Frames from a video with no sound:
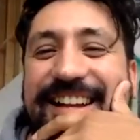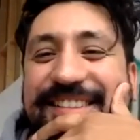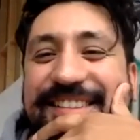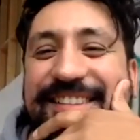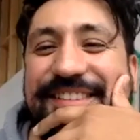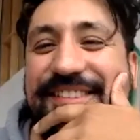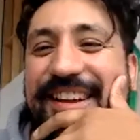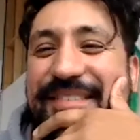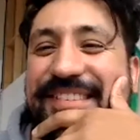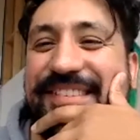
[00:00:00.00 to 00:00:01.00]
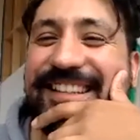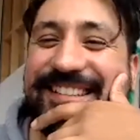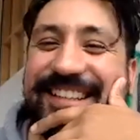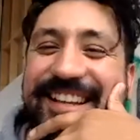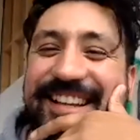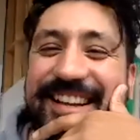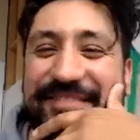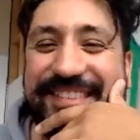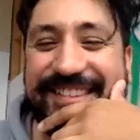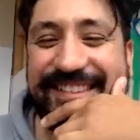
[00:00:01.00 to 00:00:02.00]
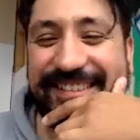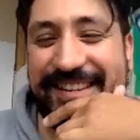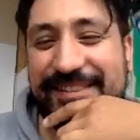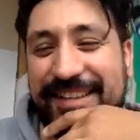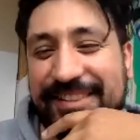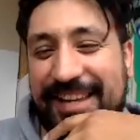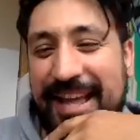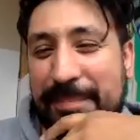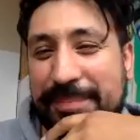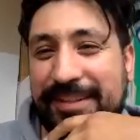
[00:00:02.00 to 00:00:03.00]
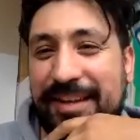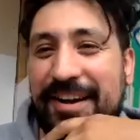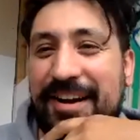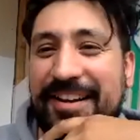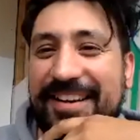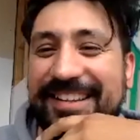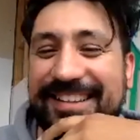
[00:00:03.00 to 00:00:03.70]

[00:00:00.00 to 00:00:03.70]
so I'm, I'm he's got the caps lock on,